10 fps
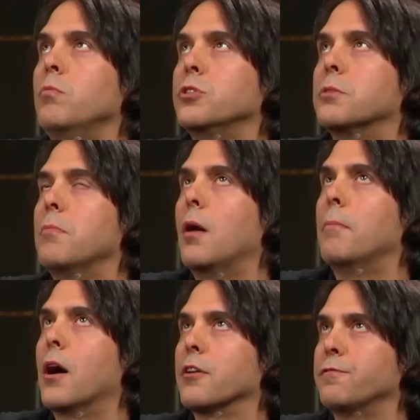was a, a,
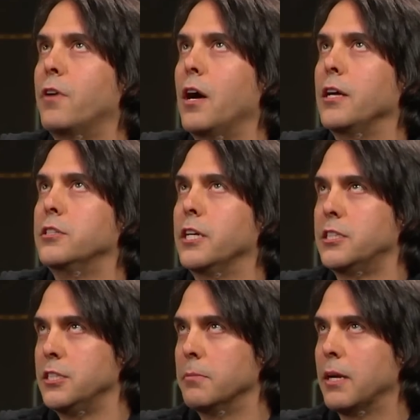modified
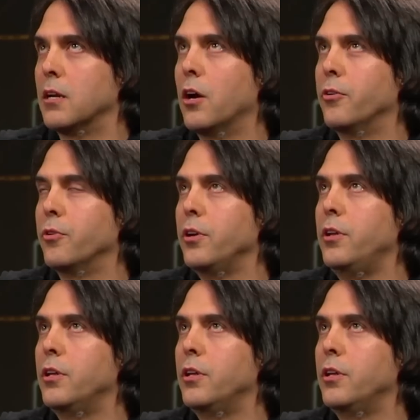JCM 800,